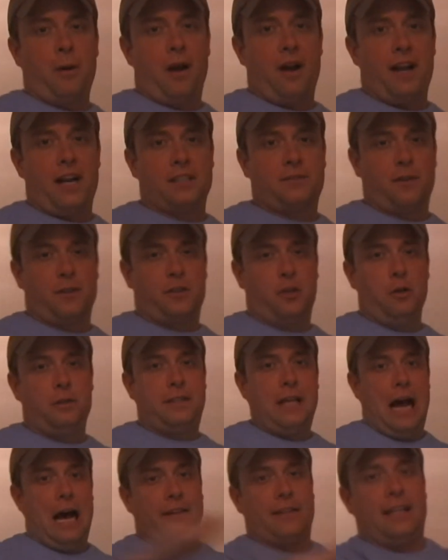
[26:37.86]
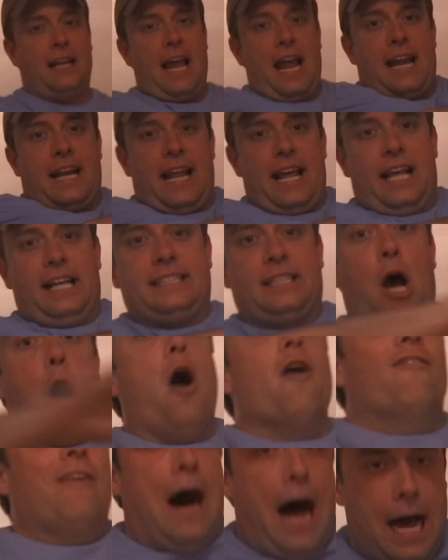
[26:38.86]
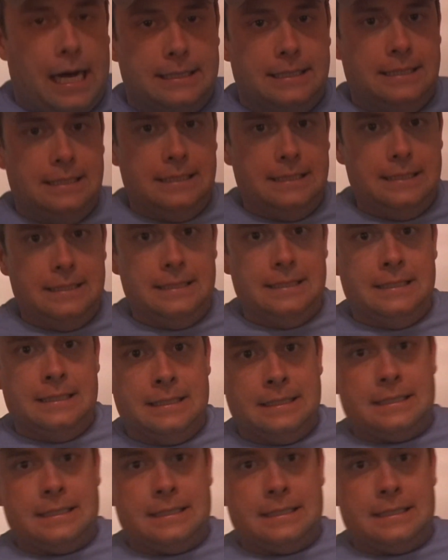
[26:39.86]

experience for 2008 is over. It's